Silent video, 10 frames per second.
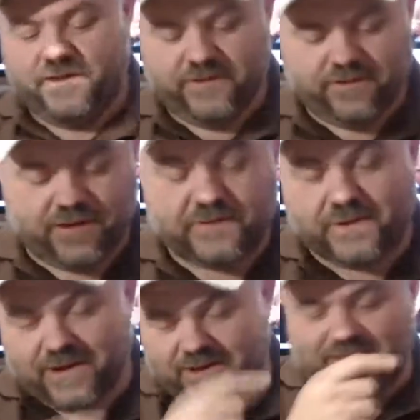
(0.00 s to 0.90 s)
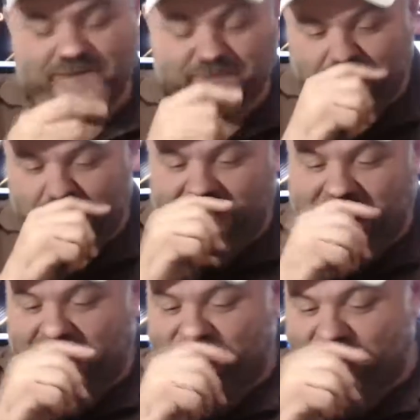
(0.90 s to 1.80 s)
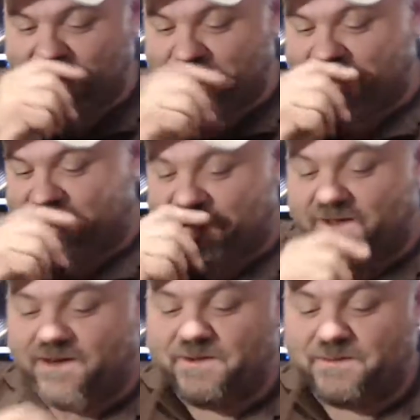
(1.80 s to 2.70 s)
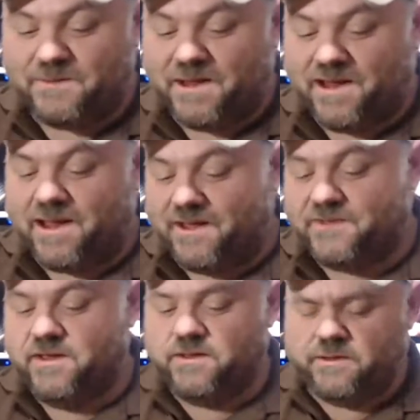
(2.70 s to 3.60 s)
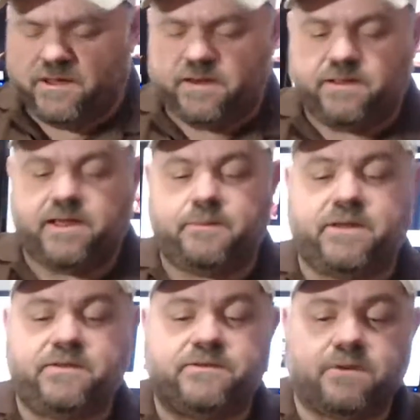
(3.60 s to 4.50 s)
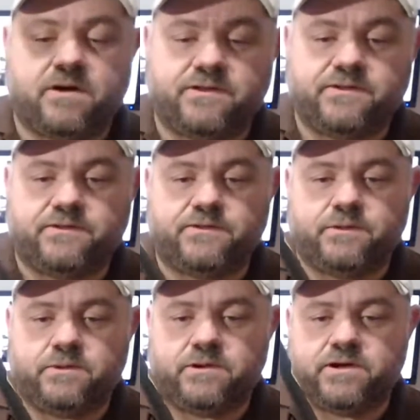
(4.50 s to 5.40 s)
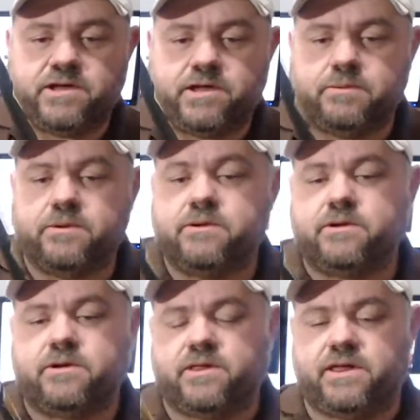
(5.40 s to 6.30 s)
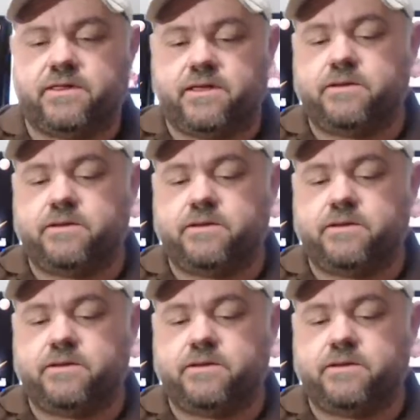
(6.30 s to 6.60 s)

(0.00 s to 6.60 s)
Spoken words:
That's why I bait cast more, because if I don't bait cast, one thing I don't like about this rod is the stupid hook keeper. I don't like that.